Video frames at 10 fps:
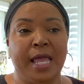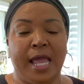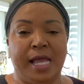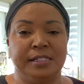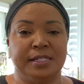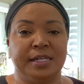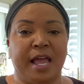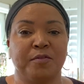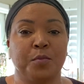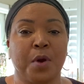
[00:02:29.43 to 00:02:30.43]
and didn't
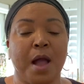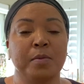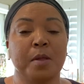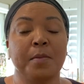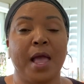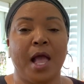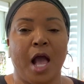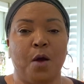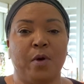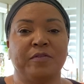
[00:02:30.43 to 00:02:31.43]
have a problem.
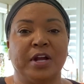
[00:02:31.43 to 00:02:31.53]
However,